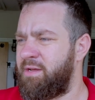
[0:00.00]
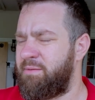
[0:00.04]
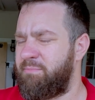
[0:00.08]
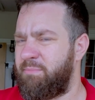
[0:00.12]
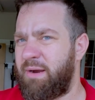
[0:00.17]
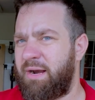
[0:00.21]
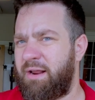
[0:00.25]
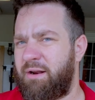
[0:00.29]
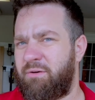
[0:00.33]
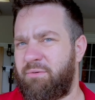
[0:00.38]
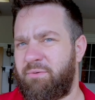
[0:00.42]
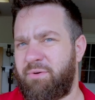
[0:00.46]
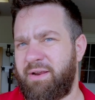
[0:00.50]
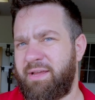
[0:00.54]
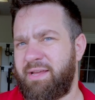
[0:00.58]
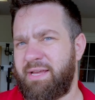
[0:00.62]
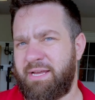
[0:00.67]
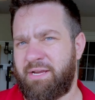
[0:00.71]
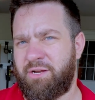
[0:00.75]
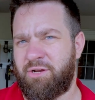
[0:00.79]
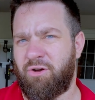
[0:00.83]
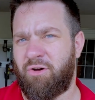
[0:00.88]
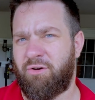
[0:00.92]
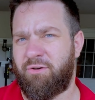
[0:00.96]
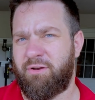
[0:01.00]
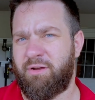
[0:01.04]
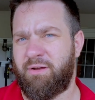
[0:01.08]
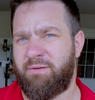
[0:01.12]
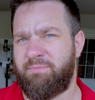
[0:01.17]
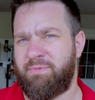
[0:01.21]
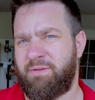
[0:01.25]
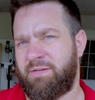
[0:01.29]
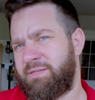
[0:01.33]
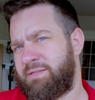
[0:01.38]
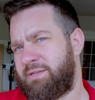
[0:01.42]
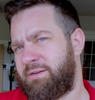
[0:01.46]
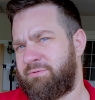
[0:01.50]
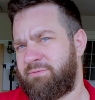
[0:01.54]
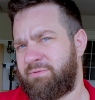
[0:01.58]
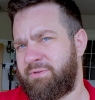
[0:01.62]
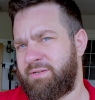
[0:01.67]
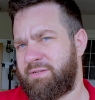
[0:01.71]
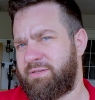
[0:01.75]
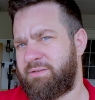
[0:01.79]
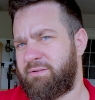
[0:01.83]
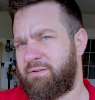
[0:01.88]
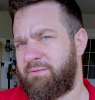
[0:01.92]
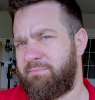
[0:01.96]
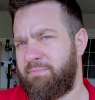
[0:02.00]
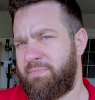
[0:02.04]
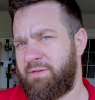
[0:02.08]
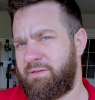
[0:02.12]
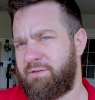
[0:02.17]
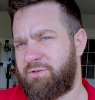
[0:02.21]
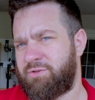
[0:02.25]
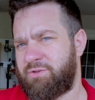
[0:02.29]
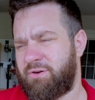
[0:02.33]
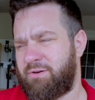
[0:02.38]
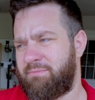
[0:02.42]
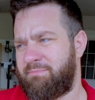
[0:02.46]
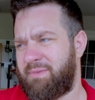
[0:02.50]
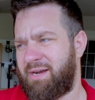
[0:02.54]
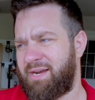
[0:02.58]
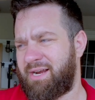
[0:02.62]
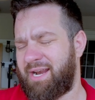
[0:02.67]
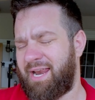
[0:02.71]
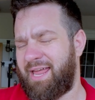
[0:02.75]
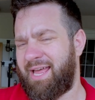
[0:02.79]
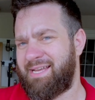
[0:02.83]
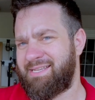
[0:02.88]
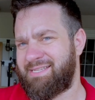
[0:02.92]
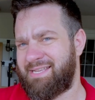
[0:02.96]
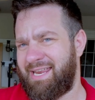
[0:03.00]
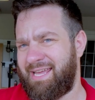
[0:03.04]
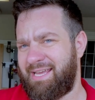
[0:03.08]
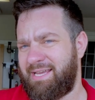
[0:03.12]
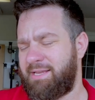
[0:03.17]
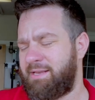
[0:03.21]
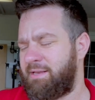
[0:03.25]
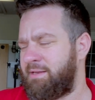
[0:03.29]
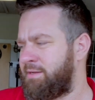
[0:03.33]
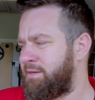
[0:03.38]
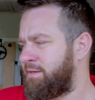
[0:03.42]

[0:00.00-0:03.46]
But I don't want to get caught up because I don't want to start my class late.